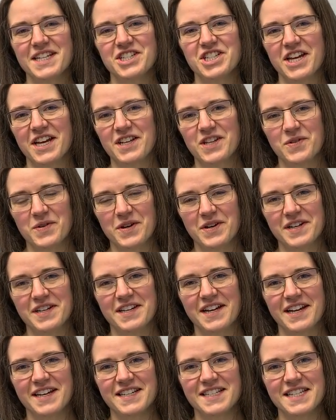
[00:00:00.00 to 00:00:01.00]
January
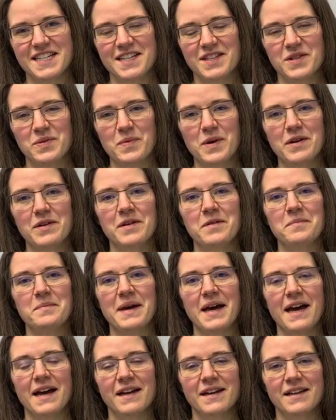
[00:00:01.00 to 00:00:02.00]
19th. Welcome
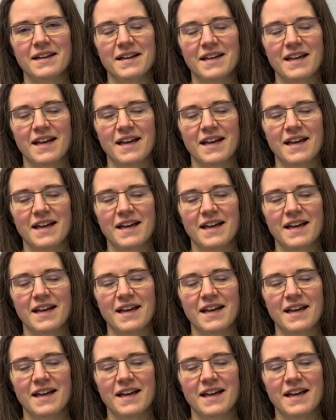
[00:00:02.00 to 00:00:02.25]
back.